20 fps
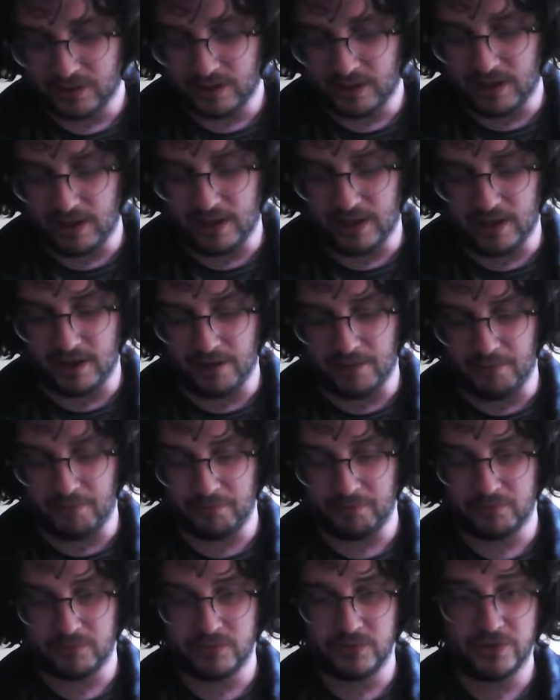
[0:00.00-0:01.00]

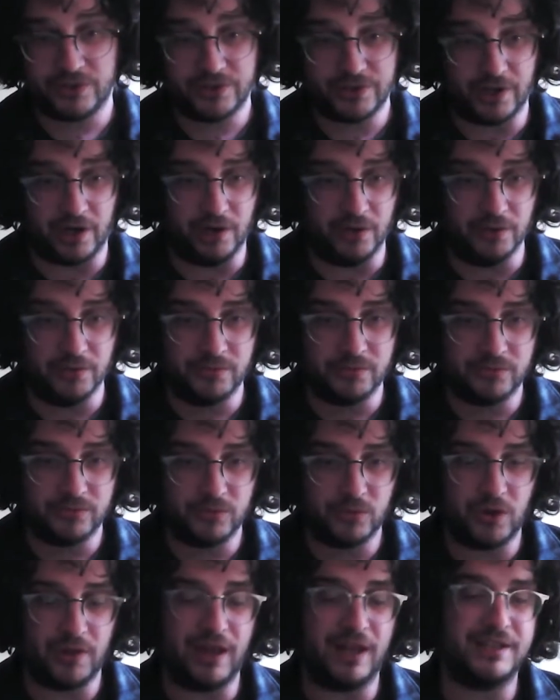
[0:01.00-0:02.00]
um, so
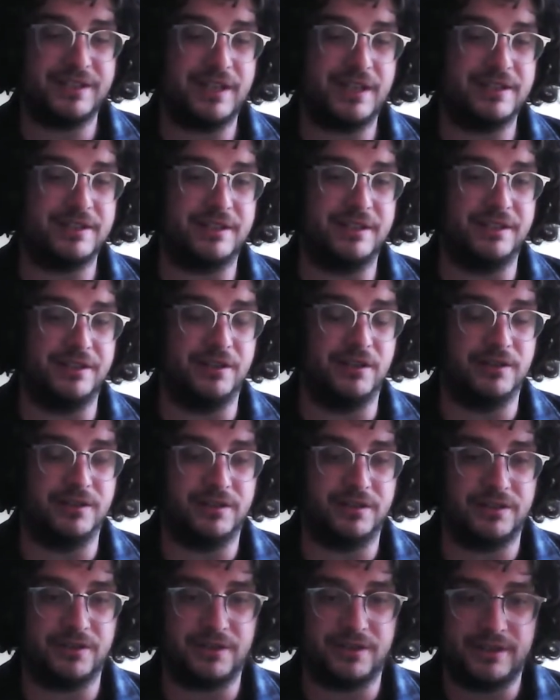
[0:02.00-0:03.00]
what that essentially does
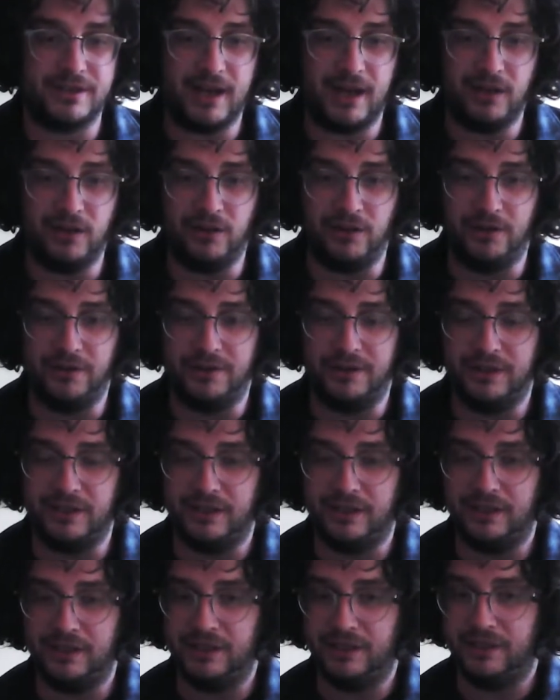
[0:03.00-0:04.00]
is just tell
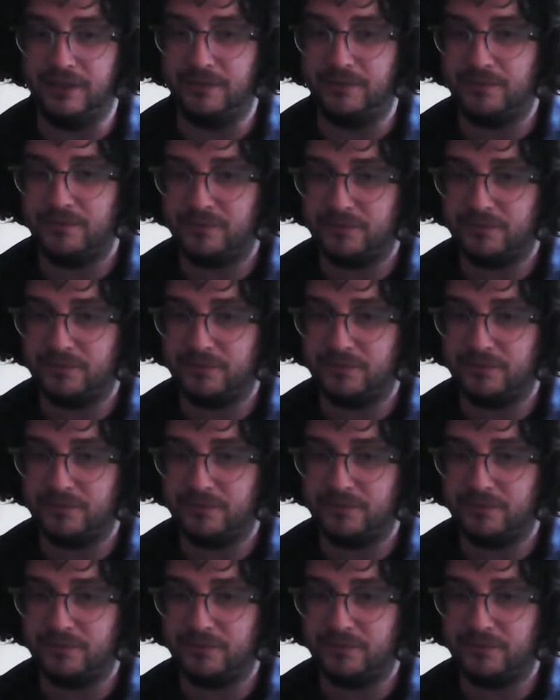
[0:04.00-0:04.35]
the uh,